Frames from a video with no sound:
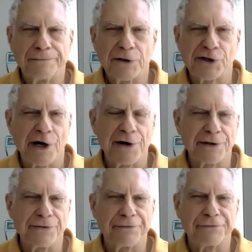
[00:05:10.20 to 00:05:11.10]
Starting
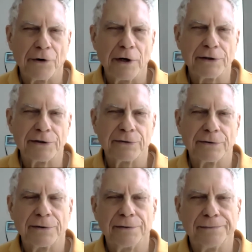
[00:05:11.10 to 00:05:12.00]
in the front,
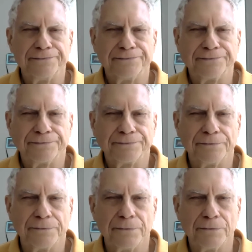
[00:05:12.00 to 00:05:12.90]

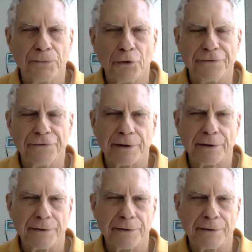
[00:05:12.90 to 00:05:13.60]
moving